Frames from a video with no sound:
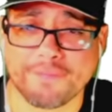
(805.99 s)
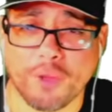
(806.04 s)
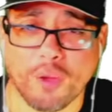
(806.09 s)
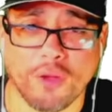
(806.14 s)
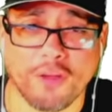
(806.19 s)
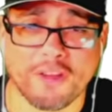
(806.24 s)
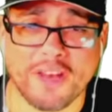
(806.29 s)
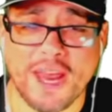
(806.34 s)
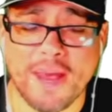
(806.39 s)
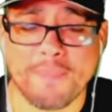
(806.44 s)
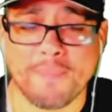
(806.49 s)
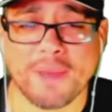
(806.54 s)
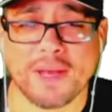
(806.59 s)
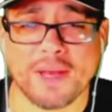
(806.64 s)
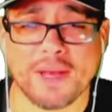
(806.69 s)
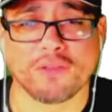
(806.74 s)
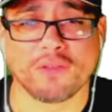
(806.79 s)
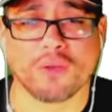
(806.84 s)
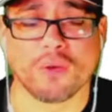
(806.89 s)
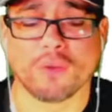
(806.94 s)
All that
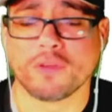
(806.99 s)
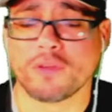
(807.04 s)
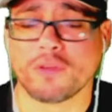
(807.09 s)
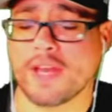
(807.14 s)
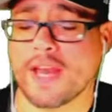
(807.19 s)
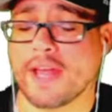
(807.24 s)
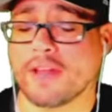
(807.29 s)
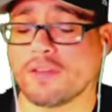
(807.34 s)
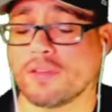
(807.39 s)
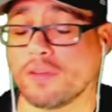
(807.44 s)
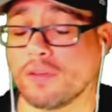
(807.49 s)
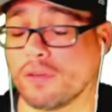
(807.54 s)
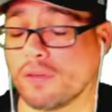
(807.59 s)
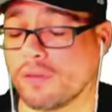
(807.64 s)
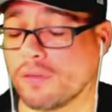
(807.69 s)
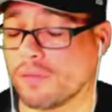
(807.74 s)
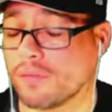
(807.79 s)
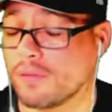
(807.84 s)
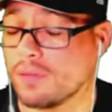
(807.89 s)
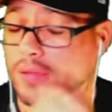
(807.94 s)
money is going to that
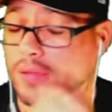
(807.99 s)
dude.